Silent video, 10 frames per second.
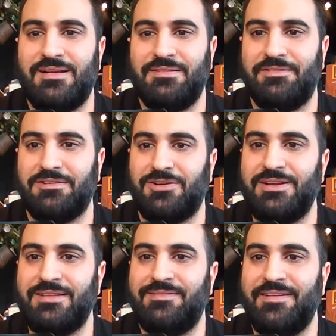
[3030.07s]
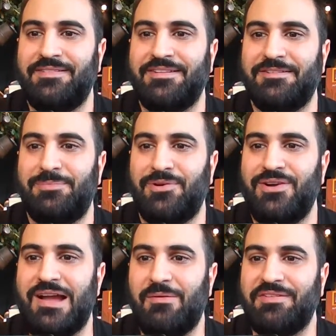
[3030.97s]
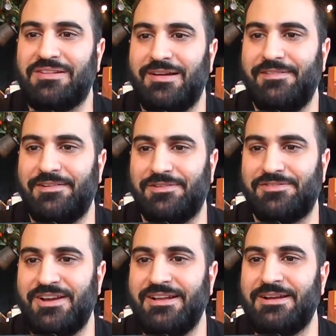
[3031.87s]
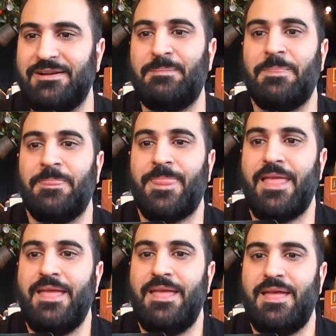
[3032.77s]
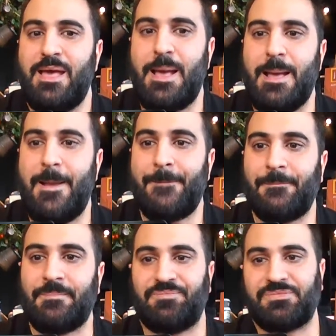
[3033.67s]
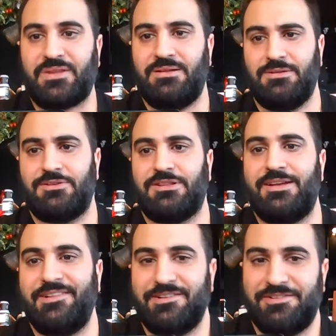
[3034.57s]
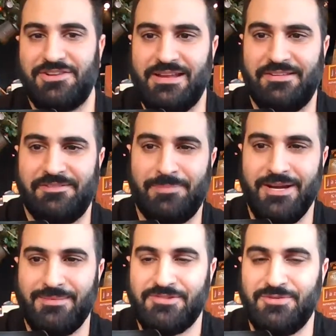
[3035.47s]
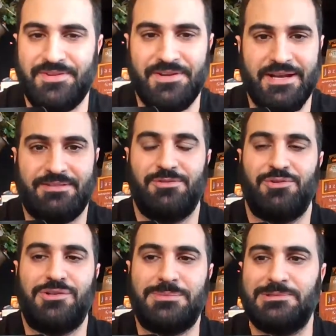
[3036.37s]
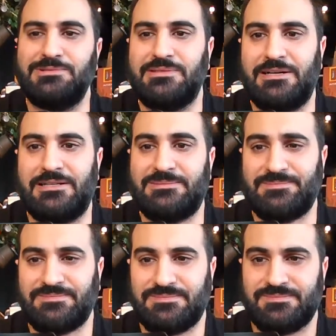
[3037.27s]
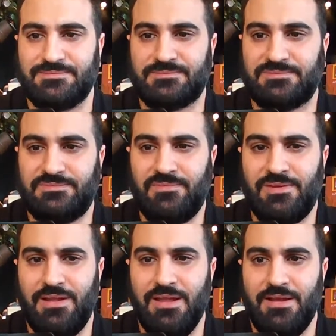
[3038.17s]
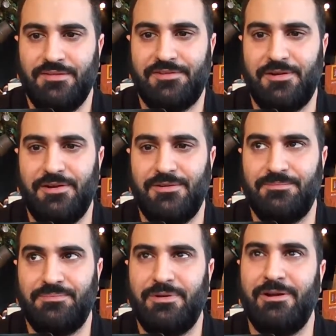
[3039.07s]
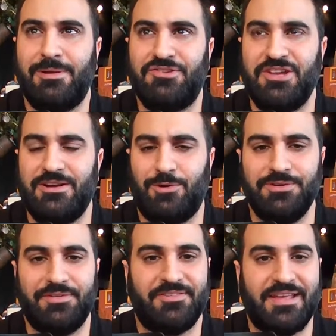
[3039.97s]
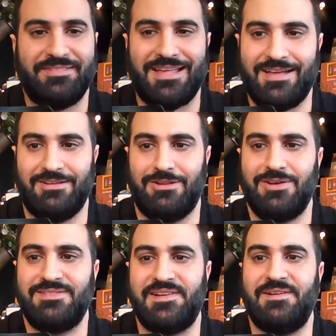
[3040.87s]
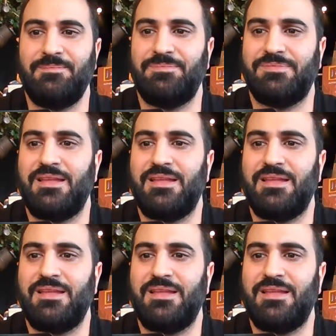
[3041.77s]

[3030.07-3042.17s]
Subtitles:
Zloyan V says, bro, how is life in Australia? Look, life in Australia is pretty much returning to normal. So pretty much, yeah, all the states are out of lockdown.